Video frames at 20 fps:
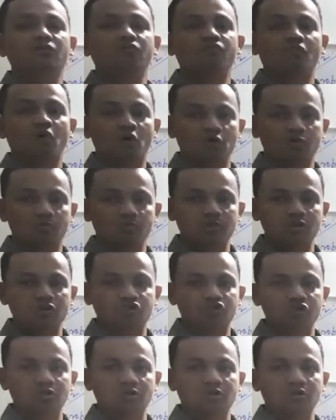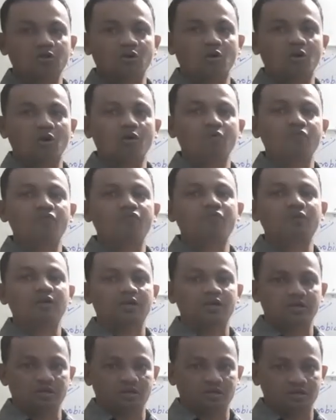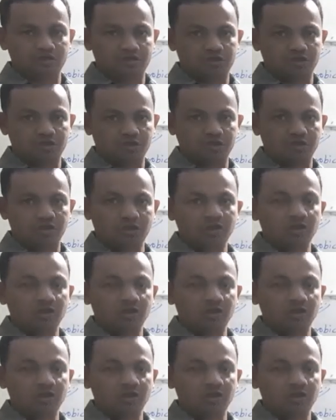formation of energy.